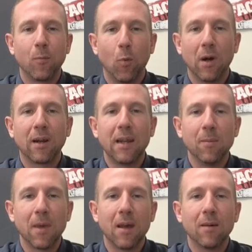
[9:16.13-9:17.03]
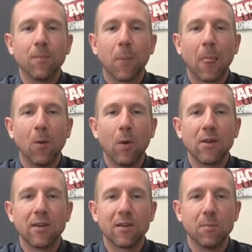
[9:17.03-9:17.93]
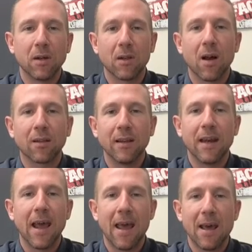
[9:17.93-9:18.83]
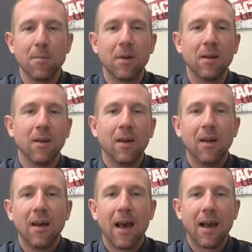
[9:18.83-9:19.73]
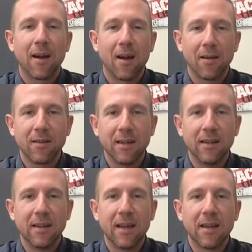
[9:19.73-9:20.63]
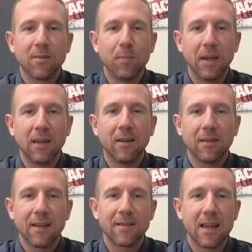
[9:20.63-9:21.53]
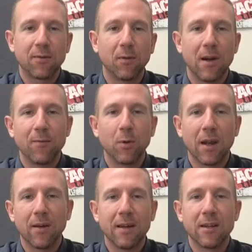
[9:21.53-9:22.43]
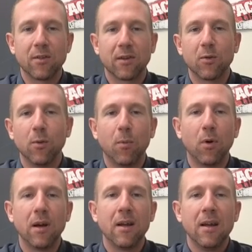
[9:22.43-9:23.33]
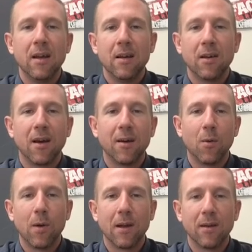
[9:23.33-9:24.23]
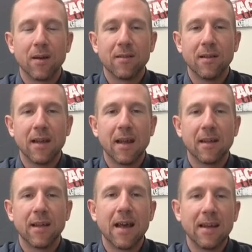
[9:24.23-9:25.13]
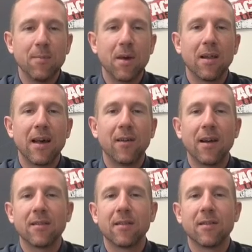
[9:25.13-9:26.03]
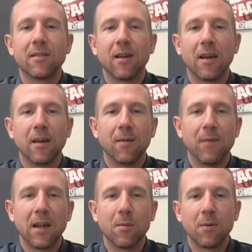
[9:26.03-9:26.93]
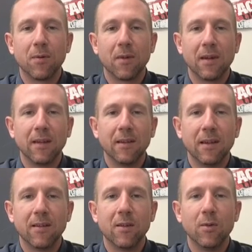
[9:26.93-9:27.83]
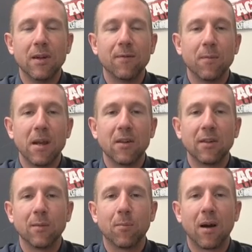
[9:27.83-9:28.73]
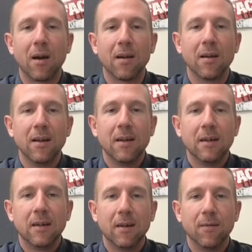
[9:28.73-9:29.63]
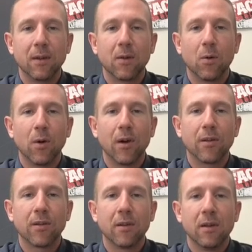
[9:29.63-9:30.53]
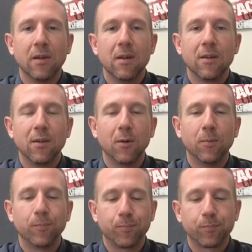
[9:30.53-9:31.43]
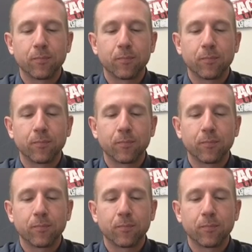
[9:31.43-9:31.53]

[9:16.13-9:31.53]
work email, which is mclaughlin.m@rcdsb, that stands for Renfrew County District School Board.on.ca. And that email address is available in the student information part of the course. So